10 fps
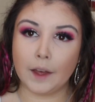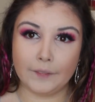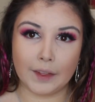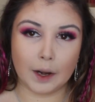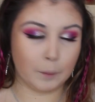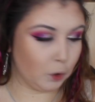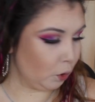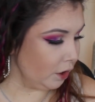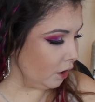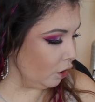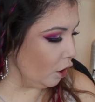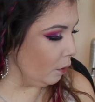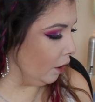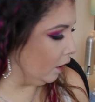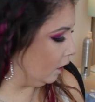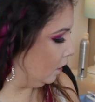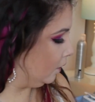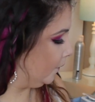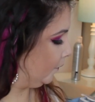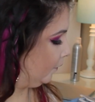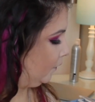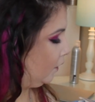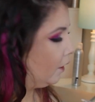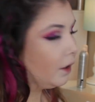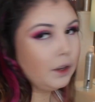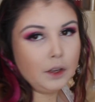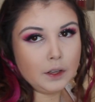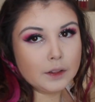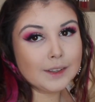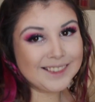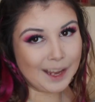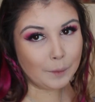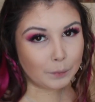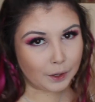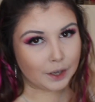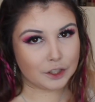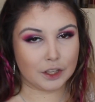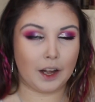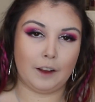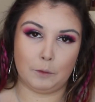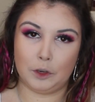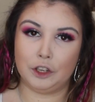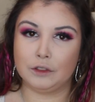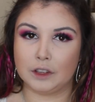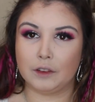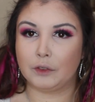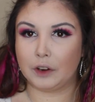And now I'm going to go in the same blush that I've been using